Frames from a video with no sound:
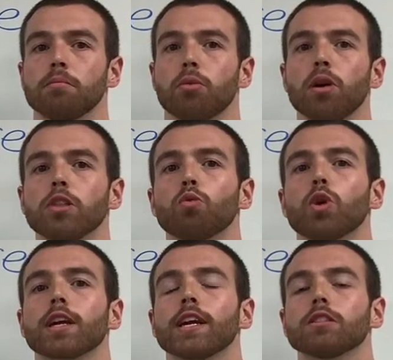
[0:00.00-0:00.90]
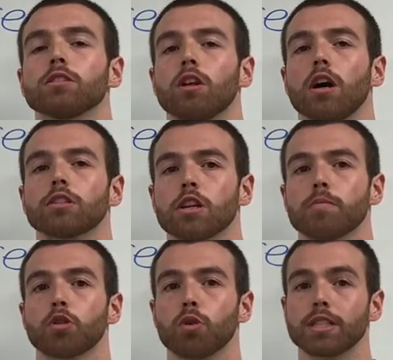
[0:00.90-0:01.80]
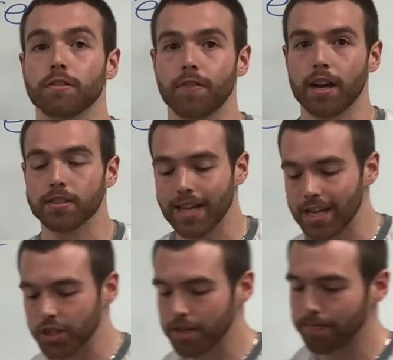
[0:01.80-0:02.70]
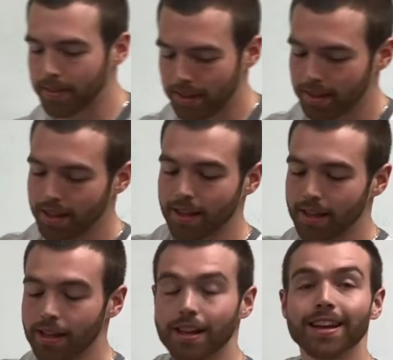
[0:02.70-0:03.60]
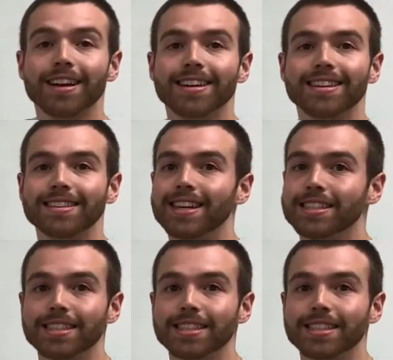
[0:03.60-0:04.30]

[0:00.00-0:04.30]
putting the work in long term creates a foundation that